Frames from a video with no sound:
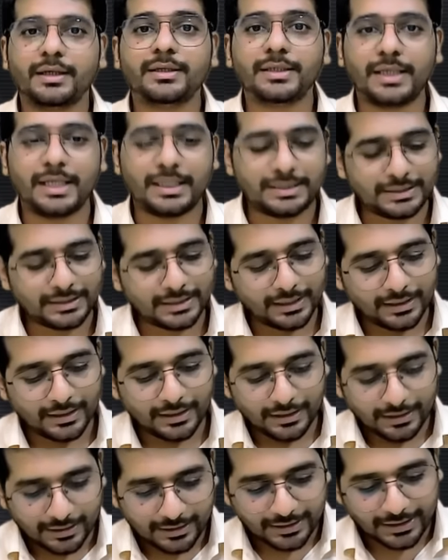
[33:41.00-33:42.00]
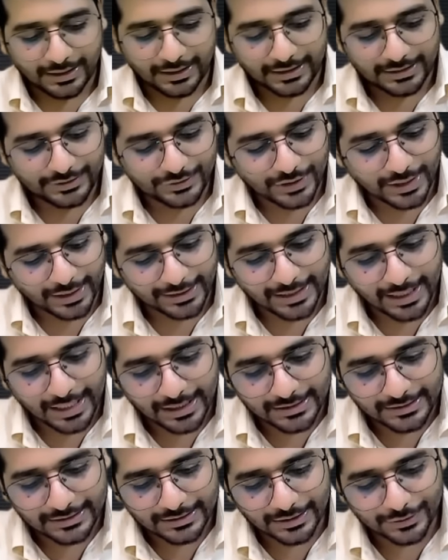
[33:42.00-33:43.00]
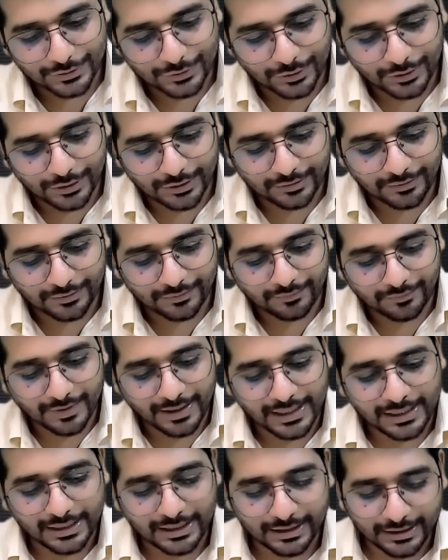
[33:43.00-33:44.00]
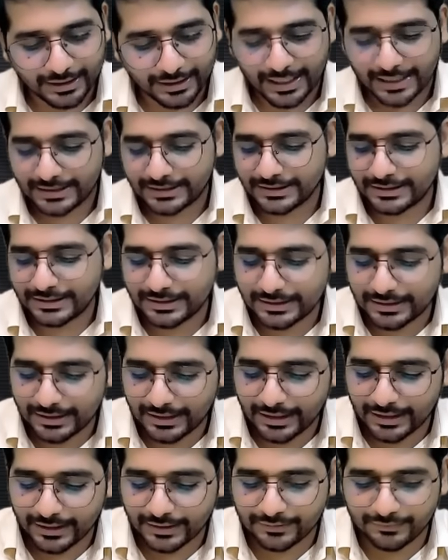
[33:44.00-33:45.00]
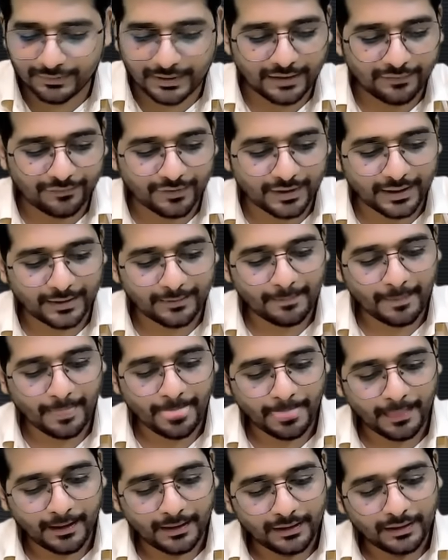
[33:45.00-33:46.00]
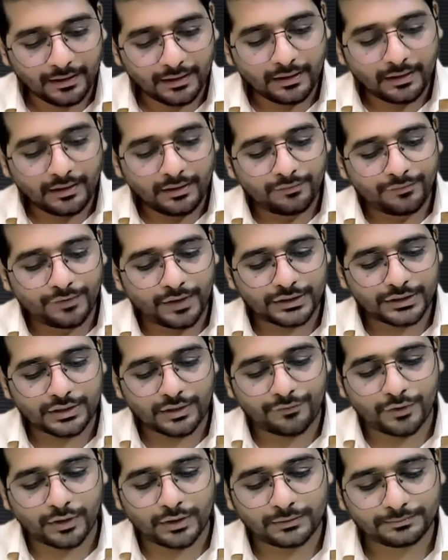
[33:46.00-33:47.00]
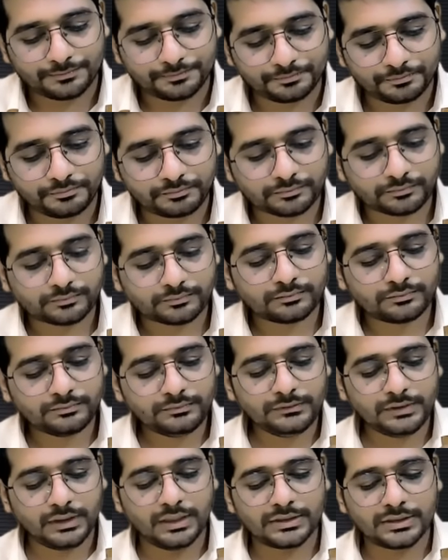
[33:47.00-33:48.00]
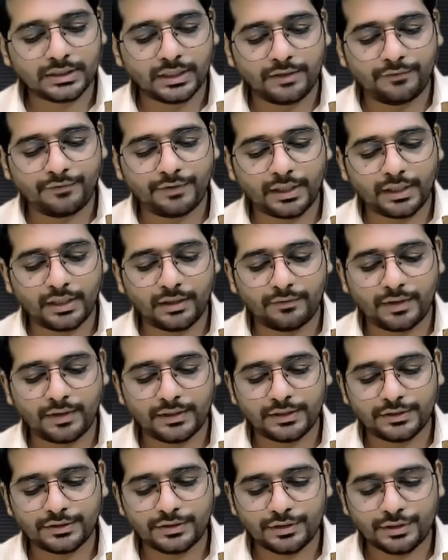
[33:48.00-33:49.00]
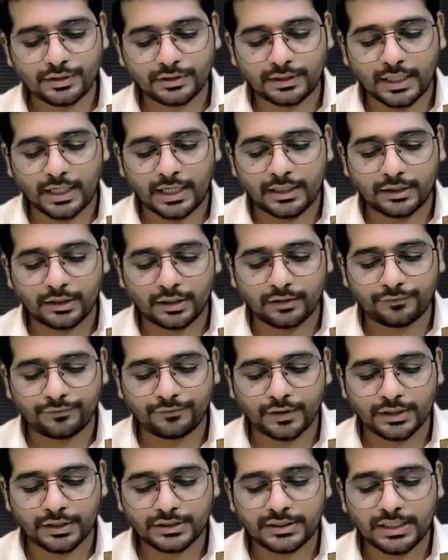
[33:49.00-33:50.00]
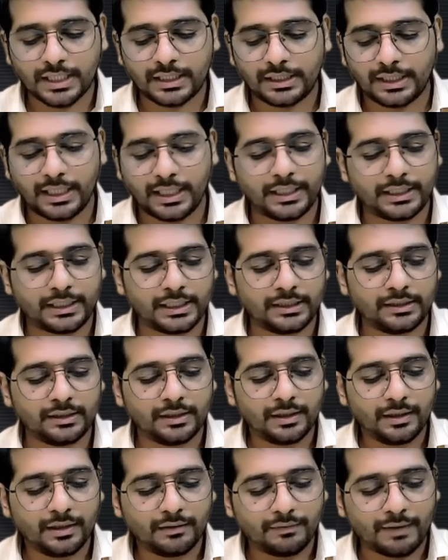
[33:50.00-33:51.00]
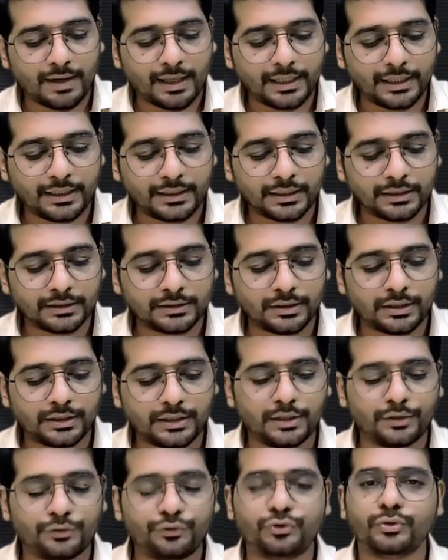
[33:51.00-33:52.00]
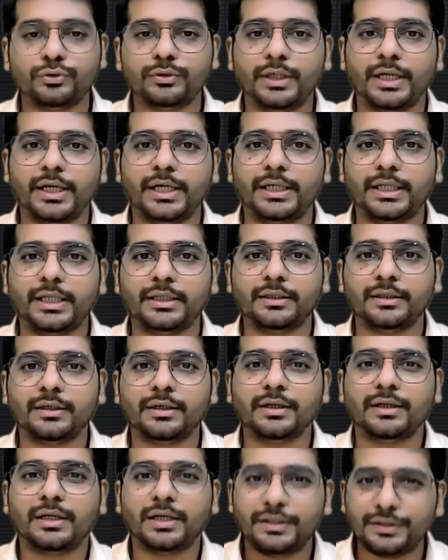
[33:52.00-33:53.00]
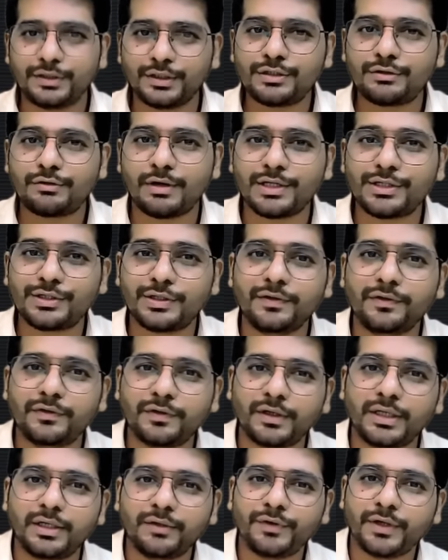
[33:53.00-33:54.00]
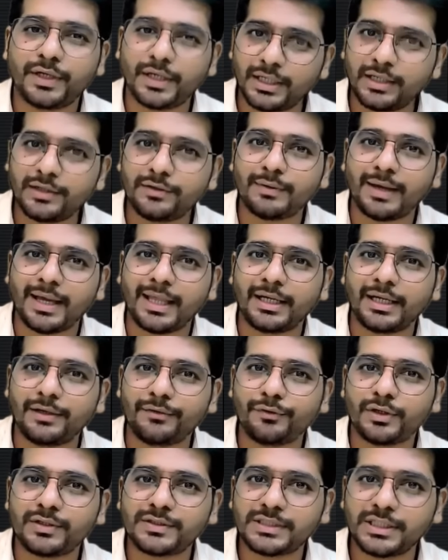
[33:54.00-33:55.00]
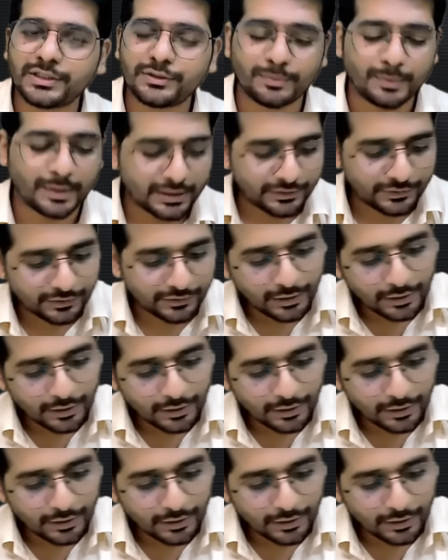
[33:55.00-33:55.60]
Yes? Let us check the answers. No? Why guess? Let us verify. First of all, certificate of registration granted on 1st Jan 18, valid till 30th June 18. Registration certificate is valid for 6 months?